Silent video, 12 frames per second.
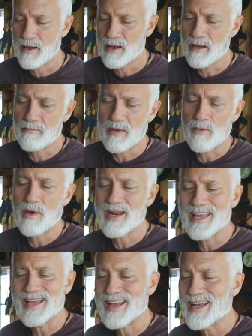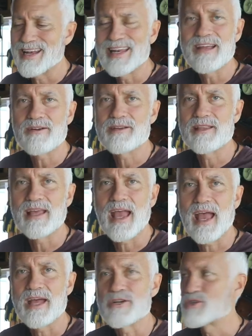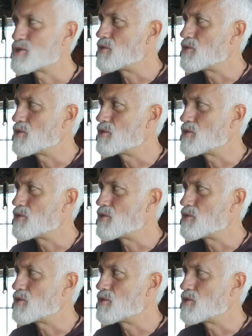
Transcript: I want to get kind of near to the edge.